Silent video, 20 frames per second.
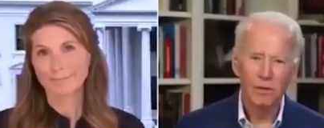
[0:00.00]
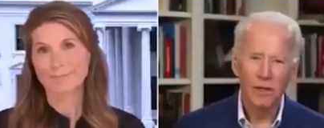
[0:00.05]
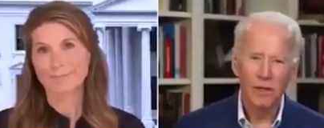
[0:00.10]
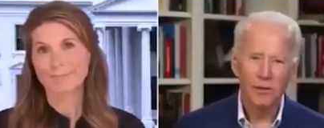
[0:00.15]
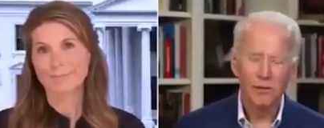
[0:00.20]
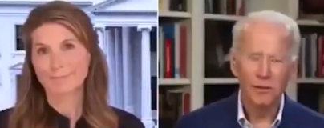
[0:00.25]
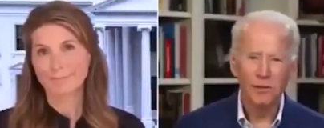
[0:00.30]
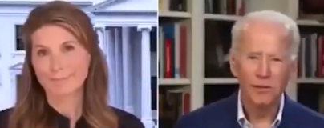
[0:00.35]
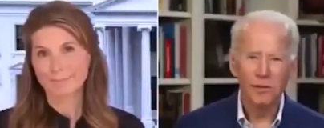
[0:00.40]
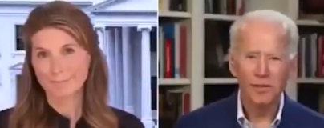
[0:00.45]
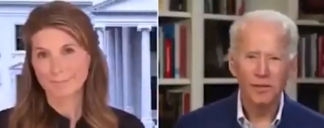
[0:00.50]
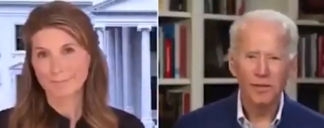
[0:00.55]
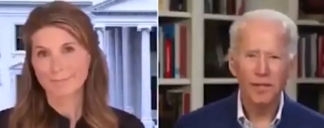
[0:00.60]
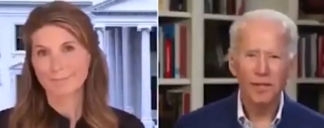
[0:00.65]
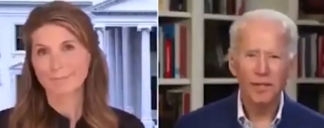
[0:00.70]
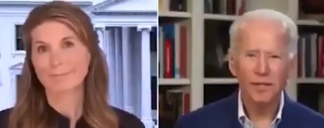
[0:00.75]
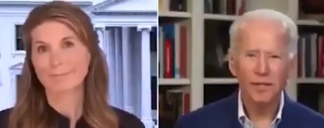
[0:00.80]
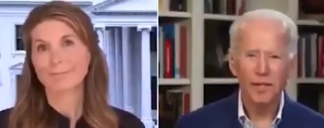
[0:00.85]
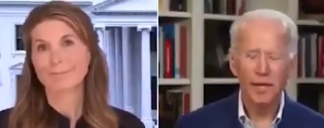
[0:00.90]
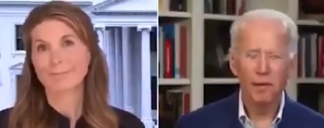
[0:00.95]
Speaker 1: I shouldn't have
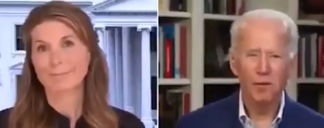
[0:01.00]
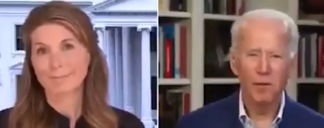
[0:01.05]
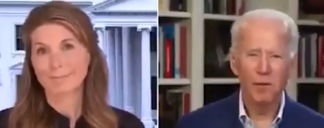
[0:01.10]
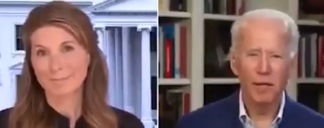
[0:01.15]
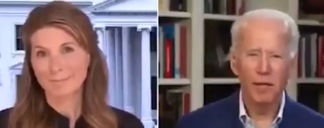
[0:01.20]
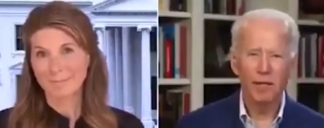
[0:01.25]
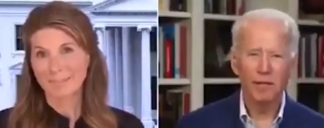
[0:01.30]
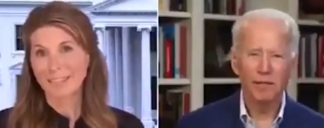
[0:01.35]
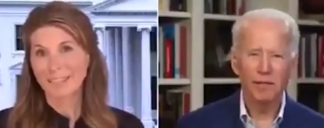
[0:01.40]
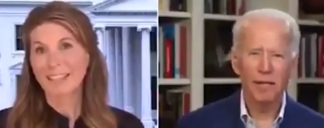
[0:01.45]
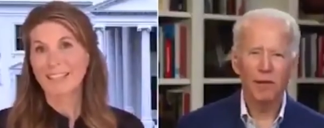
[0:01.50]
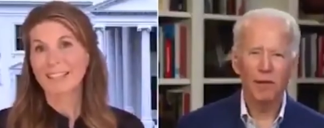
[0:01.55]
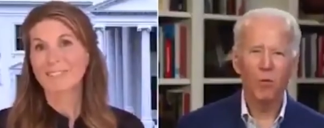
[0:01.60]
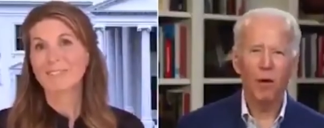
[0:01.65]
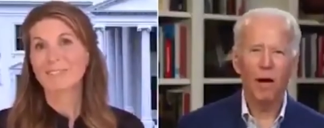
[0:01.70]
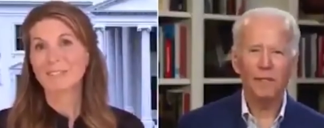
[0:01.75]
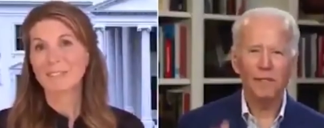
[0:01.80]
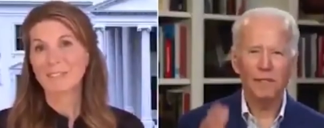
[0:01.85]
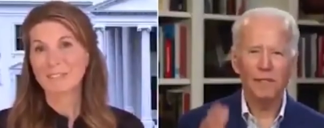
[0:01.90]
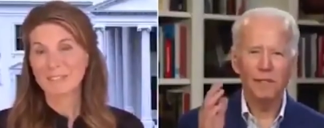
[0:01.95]
said it that way. It's like
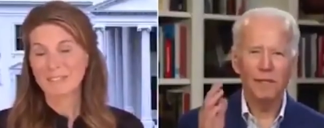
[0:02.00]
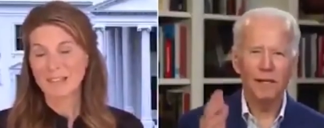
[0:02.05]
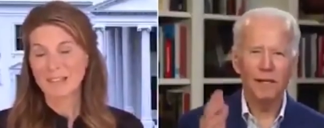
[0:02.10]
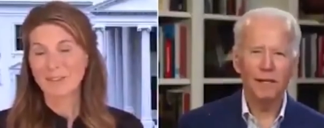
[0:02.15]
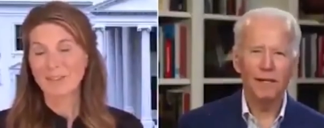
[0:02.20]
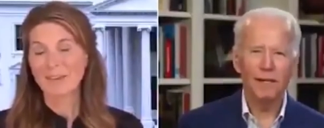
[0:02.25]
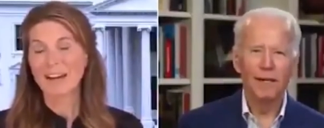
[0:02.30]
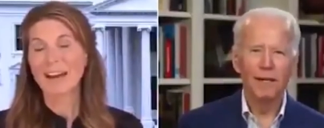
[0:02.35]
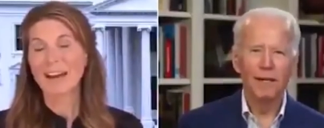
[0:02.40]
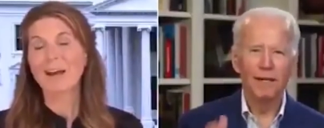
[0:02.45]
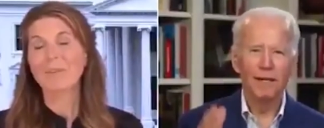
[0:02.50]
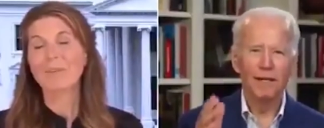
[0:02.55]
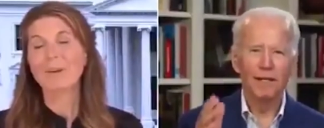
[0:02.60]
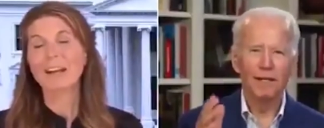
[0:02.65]
watching. It feels that way.